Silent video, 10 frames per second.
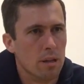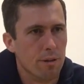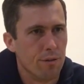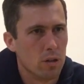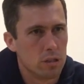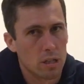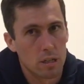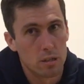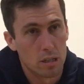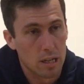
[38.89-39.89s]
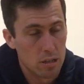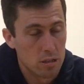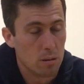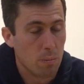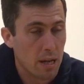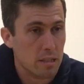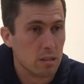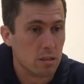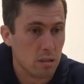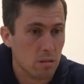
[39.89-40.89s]
the first thing is to get used to the pace,
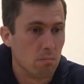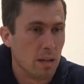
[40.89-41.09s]
is to